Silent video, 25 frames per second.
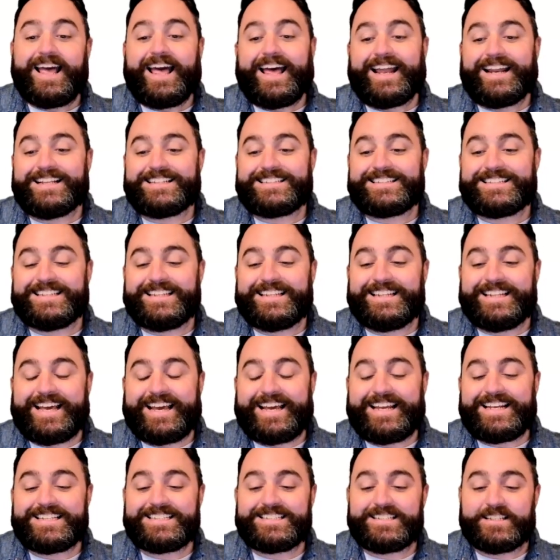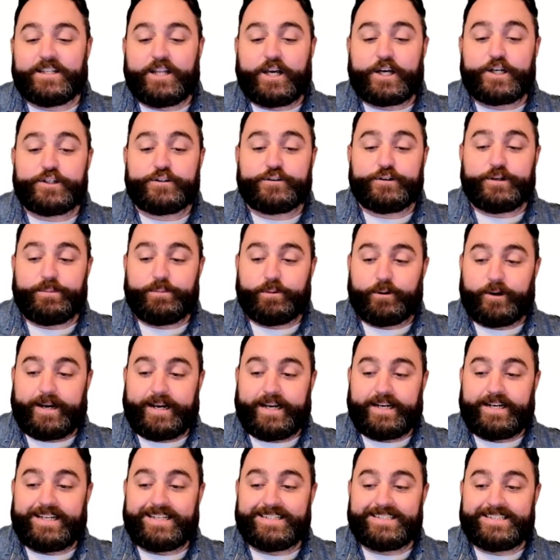And its latest luxury
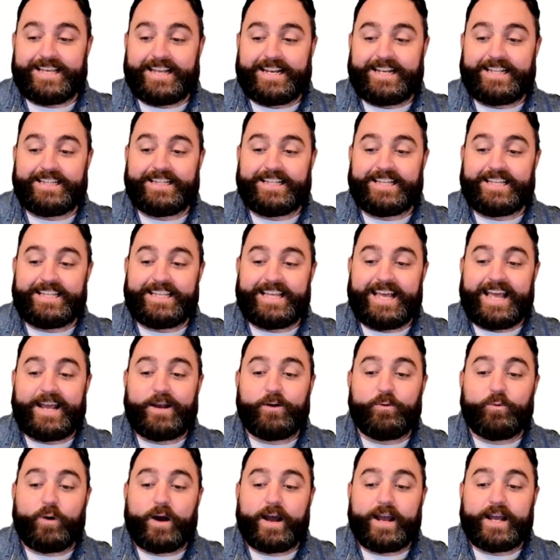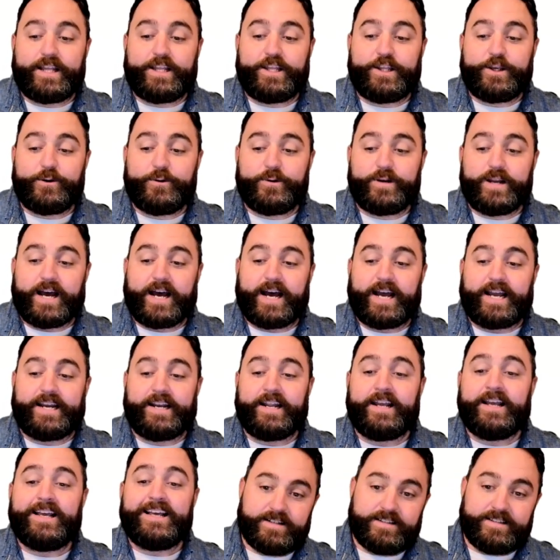brand is getting the Wang
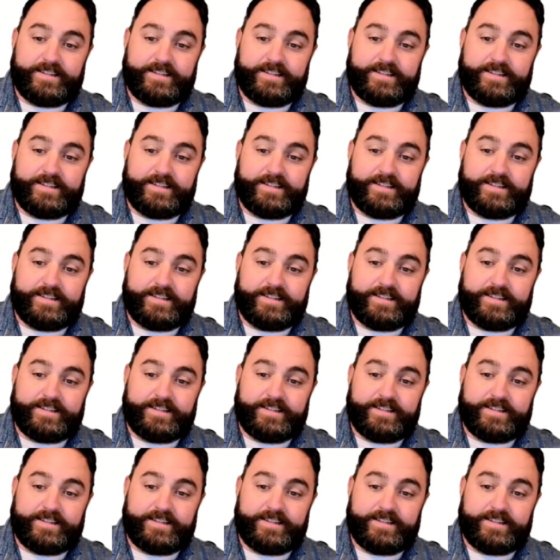Un9.